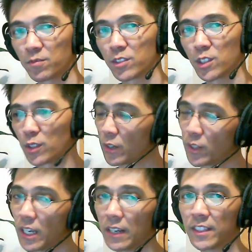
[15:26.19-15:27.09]
so there
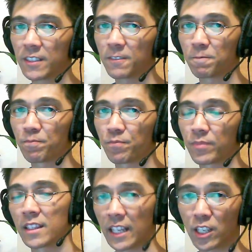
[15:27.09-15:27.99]
we have it.
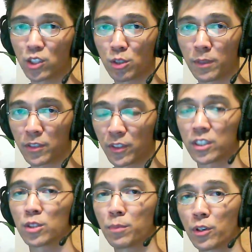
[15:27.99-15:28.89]
Thank you so much for
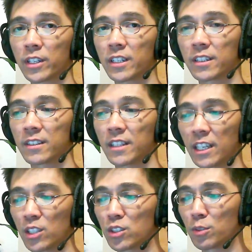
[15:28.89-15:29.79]
the support.
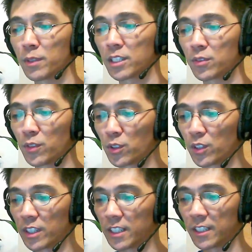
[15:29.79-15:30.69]
Thank you so much for